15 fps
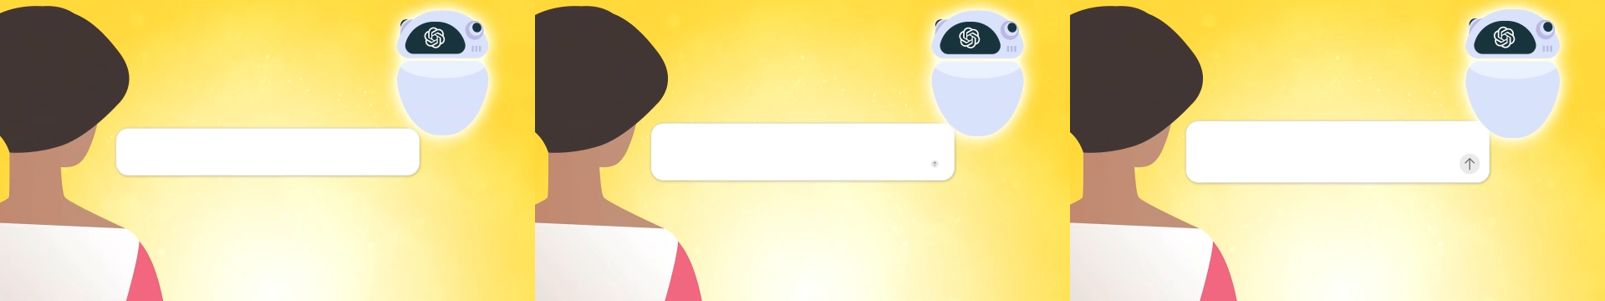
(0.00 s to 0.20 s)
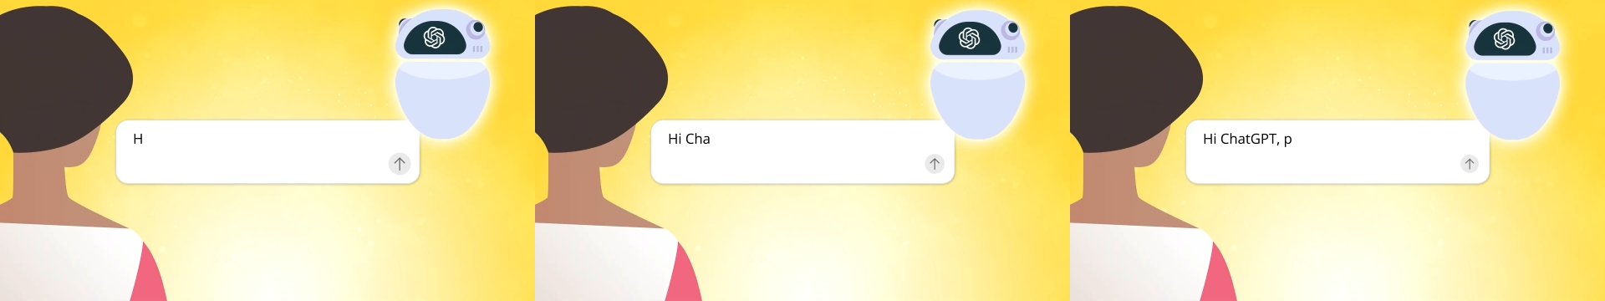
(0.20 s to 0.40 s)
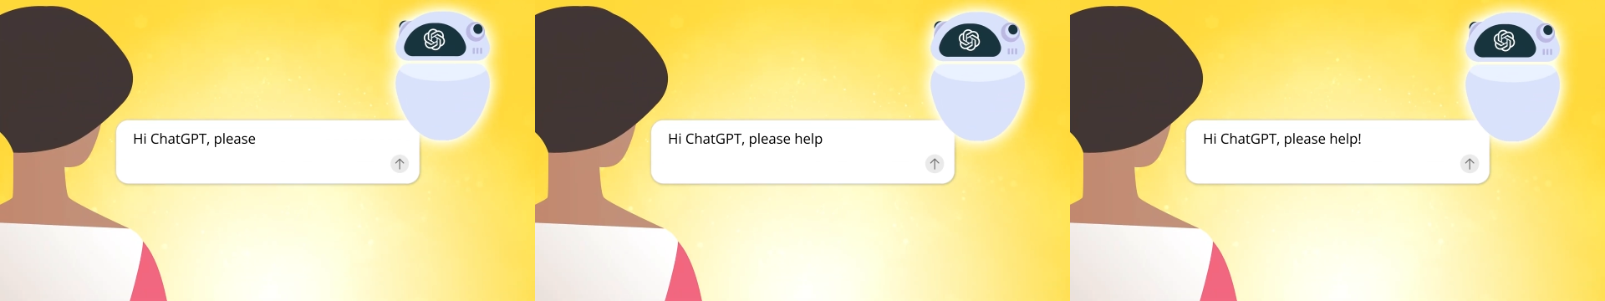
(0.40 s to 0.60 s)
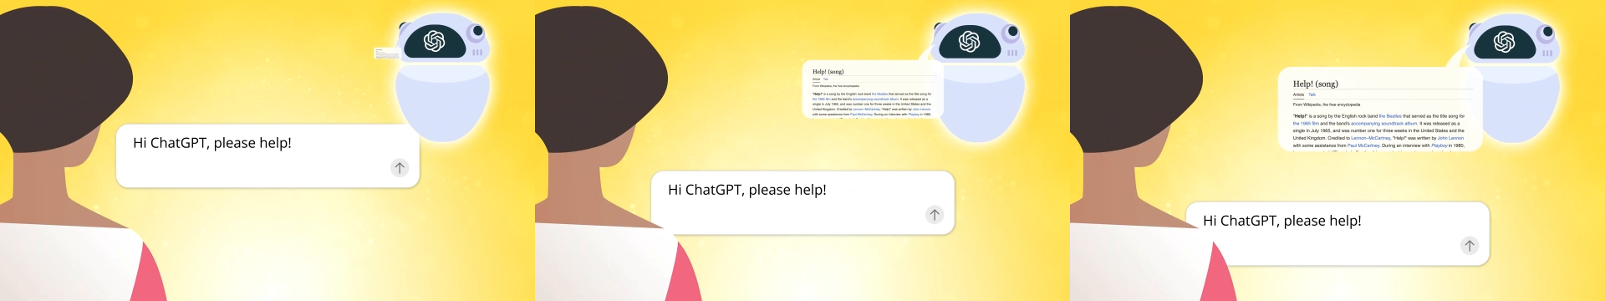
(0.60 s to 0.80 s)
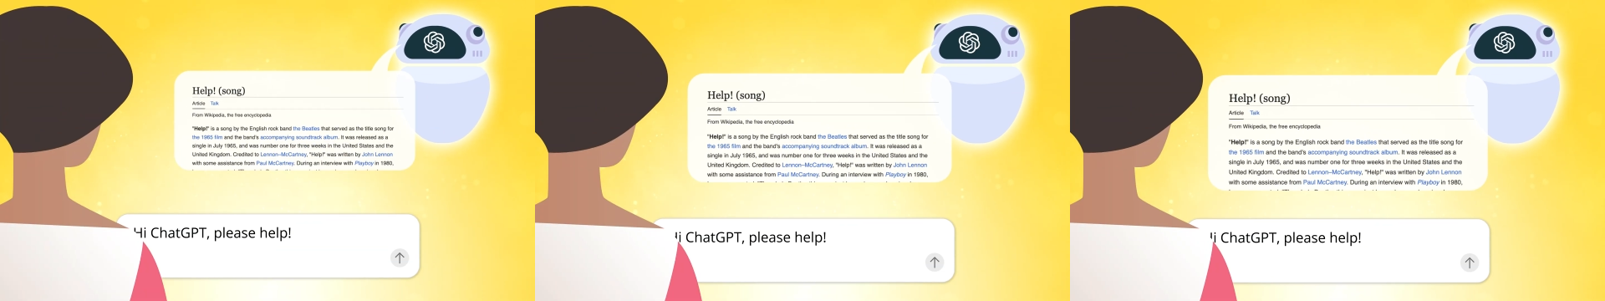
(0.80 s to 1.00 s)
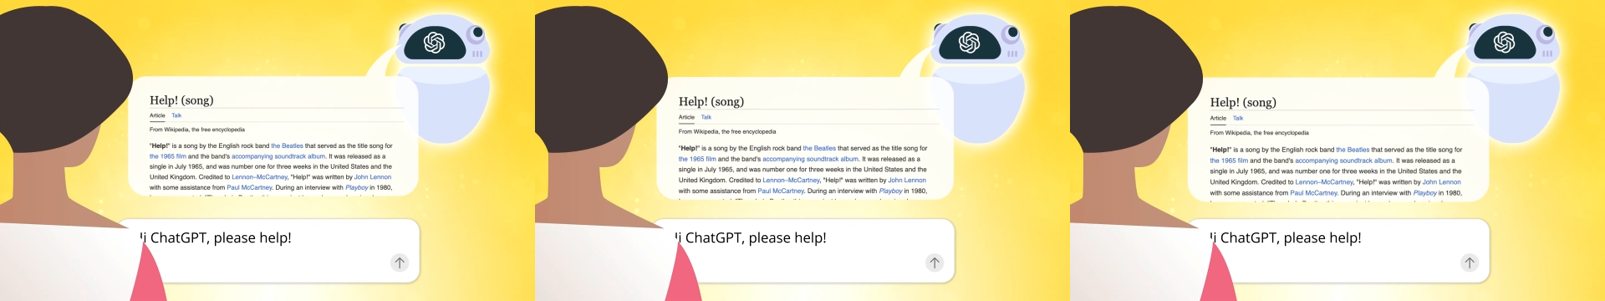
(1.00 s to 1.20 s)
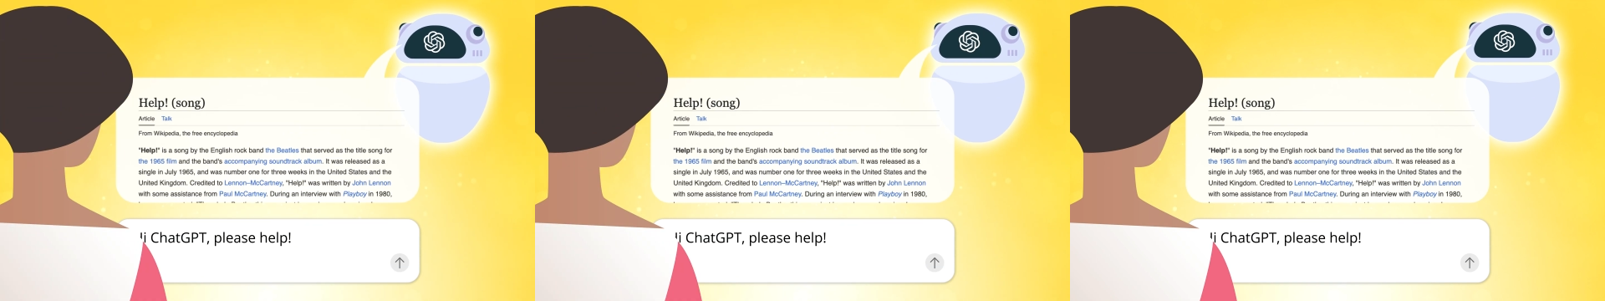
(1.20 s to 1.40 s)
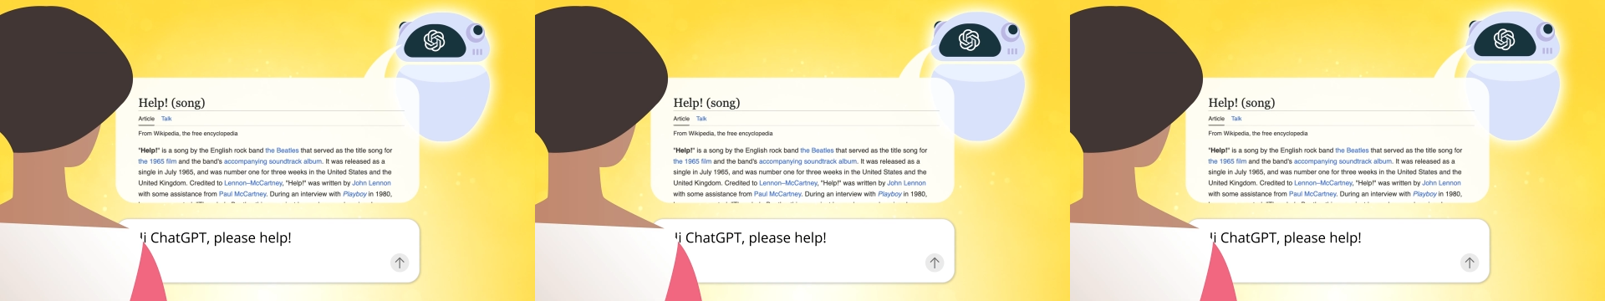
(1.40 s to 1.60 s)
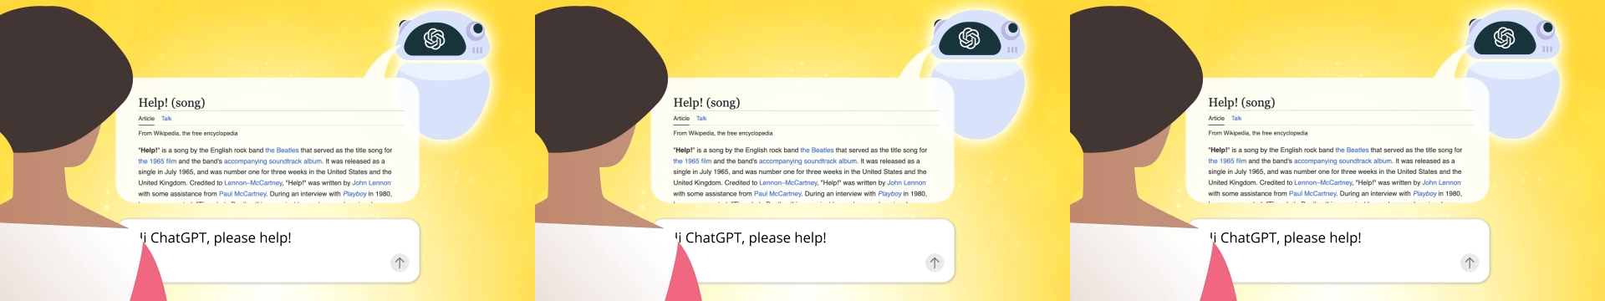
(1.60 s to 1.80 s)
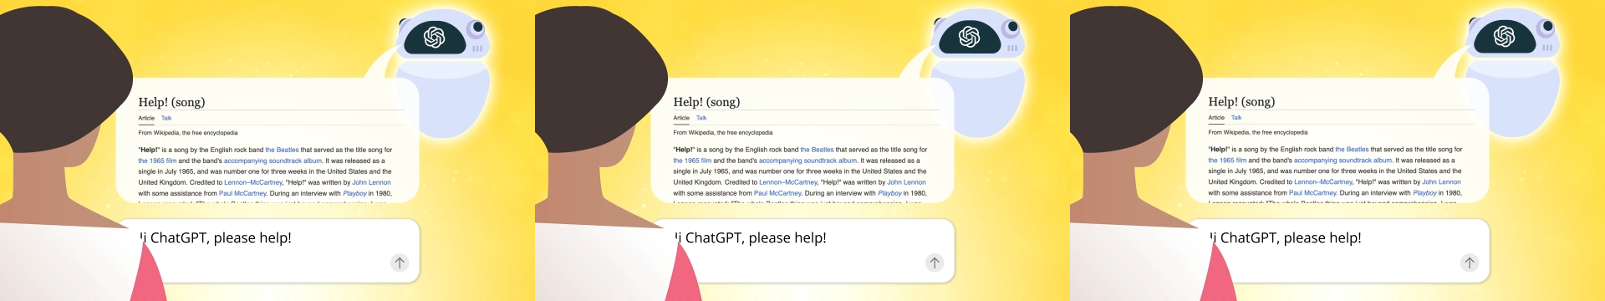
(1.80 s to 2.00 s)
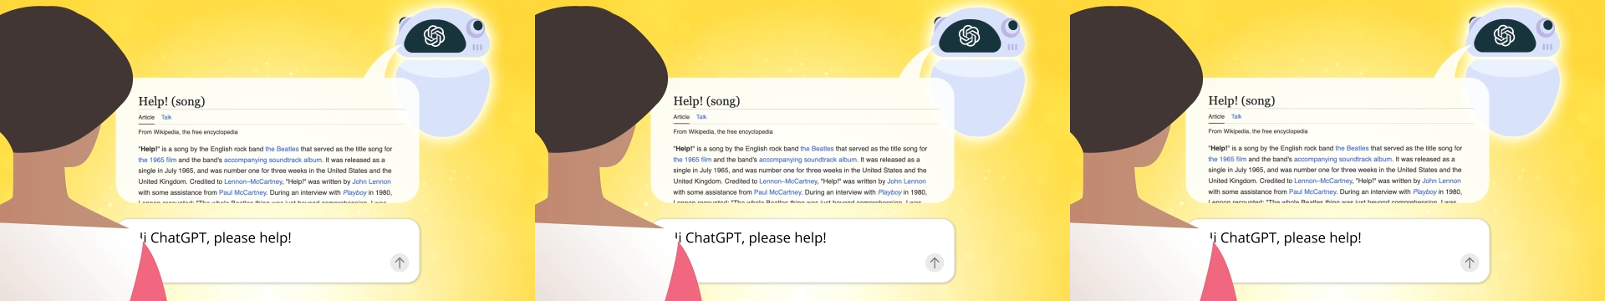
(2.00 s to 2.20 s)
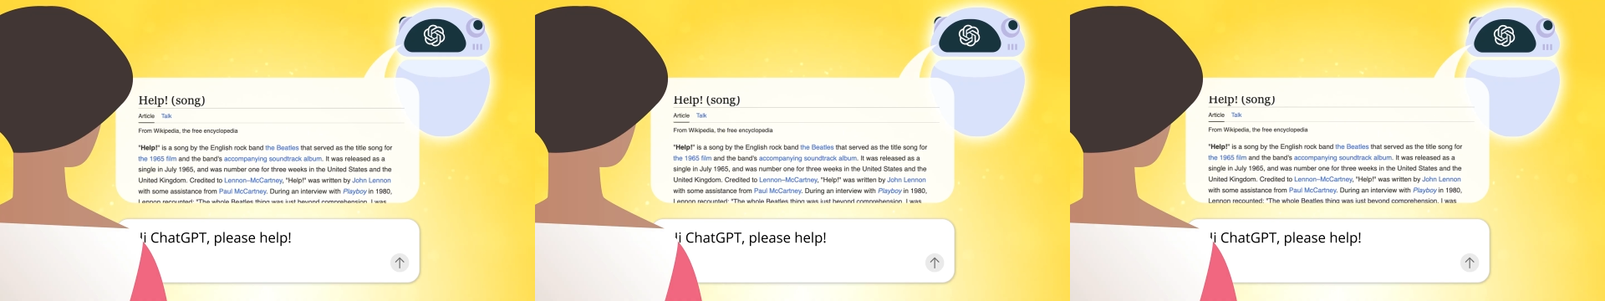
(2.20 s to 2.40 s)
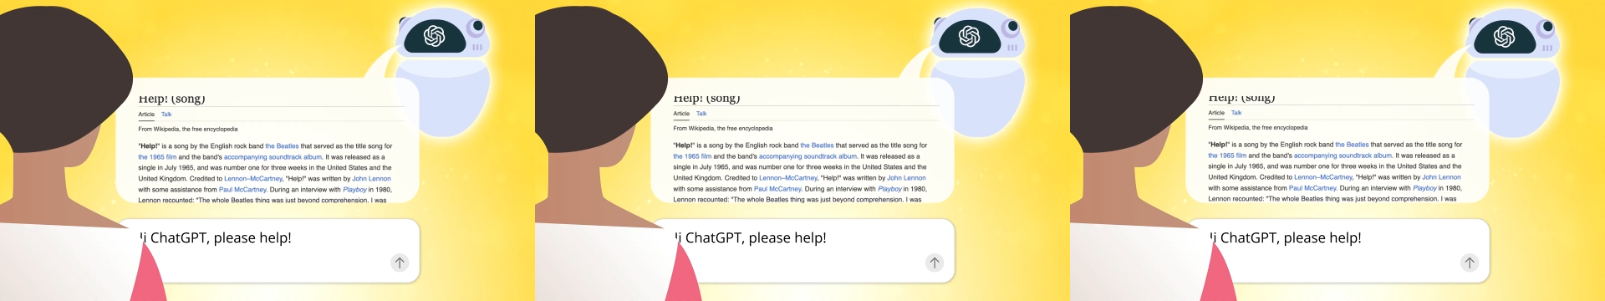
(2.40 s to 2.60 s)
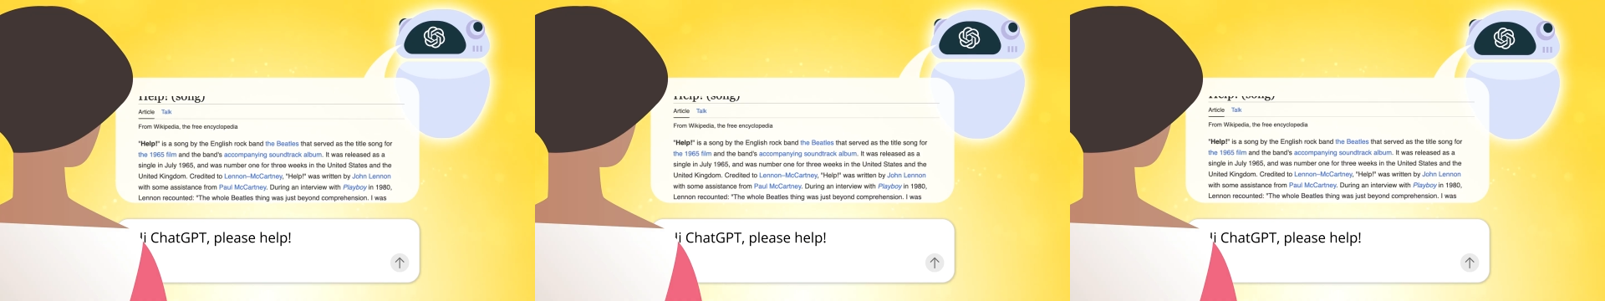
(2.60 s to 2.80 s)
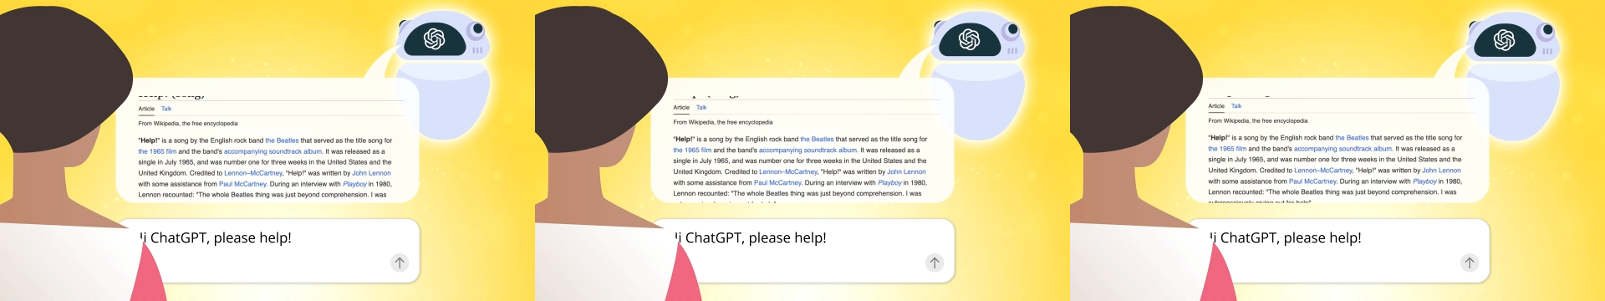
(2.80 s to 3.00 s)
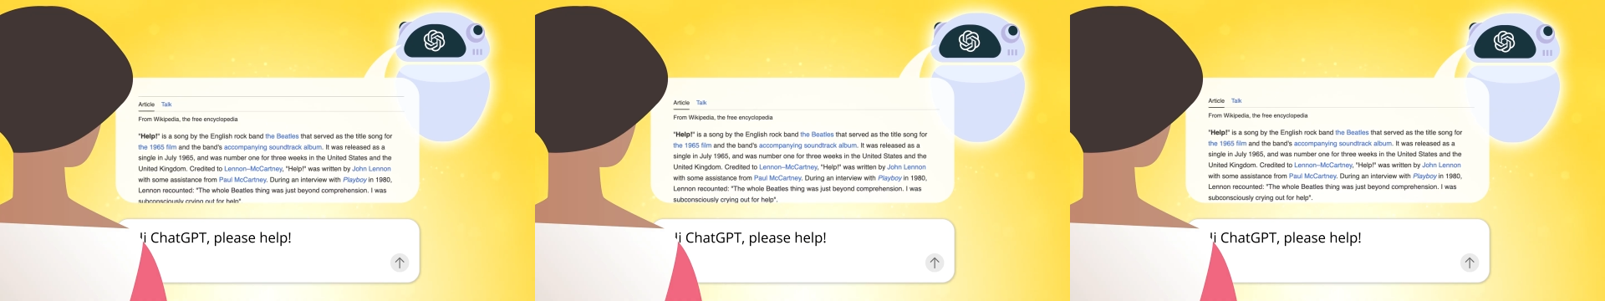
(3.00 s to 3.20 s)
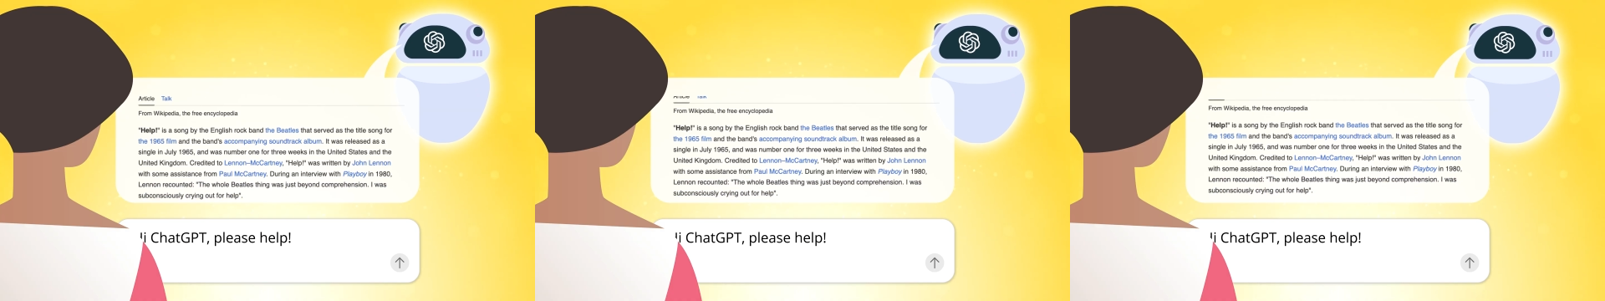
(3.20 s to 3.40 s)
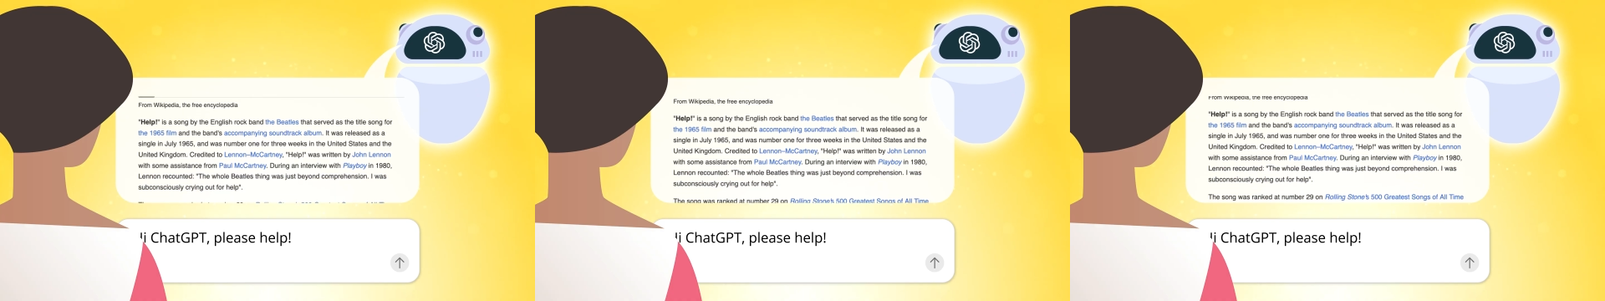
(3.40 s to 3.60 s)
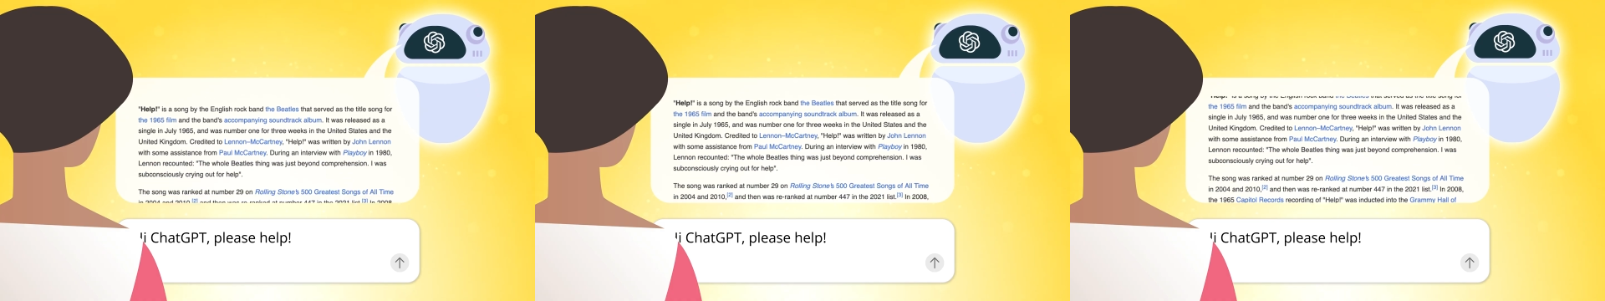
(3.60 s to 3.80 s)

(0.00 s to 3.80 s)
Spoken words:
No face is visible, so there are no lips to read.